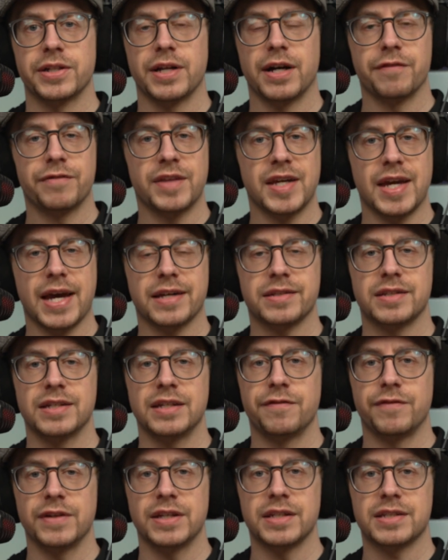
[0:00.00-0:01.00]
of the
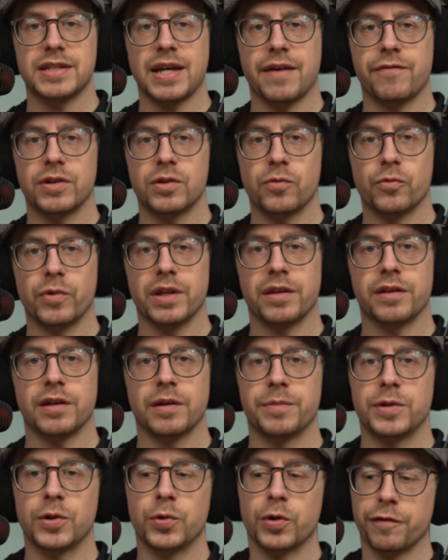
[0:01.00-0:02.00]
SE-V7 with
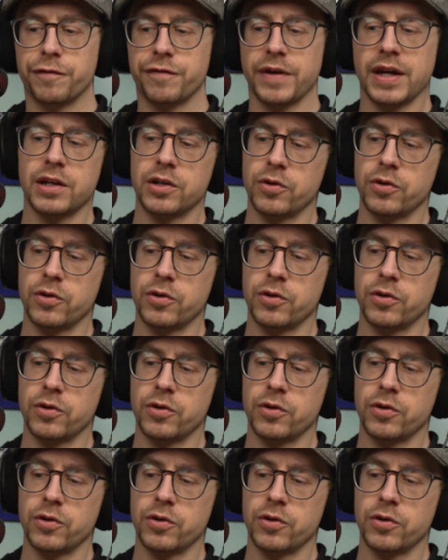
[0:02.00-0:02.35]
computer fan